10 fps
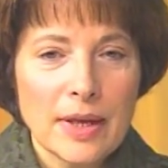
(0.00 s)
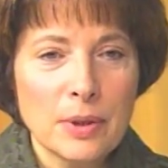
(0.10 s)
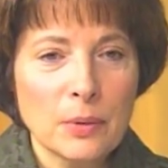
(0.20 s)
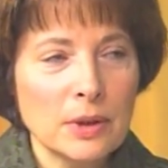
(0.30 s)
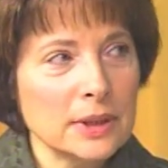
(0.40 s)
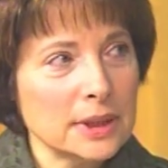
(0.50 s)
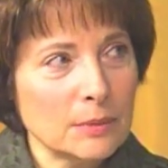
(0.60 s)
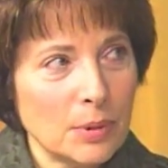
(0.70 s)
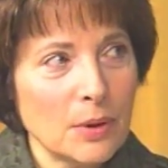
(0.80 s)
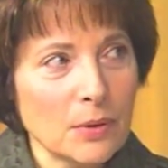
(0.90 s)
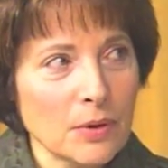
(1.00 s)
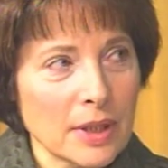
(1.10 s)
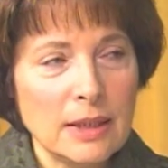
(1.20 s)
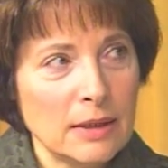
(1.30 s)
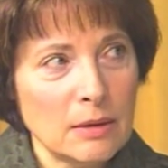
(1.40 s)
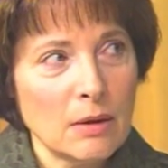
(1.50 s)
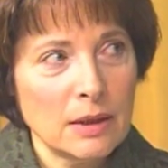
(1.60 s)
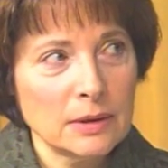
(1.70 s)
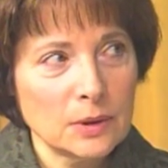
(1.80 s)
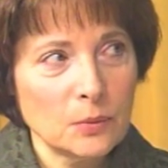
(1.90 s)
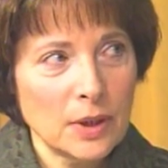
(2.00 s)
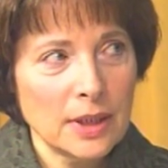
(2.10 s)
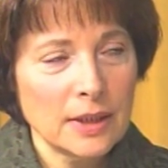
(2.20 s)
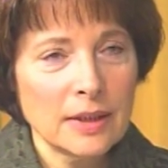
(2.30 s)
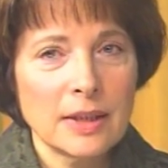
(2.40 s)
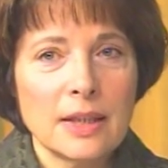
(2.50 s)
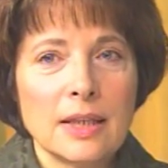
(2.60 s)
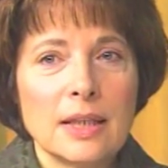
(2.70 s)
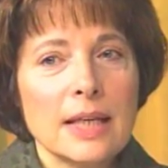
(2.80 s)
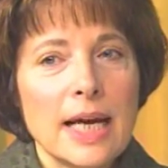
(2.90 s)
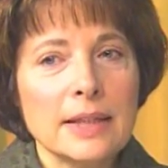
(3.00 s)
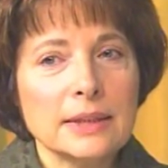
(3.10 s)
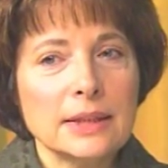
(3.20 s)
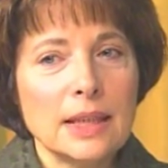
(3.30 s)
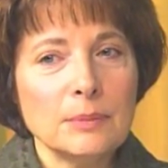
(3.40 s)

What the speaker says: bear witness to both in an honest way. At the same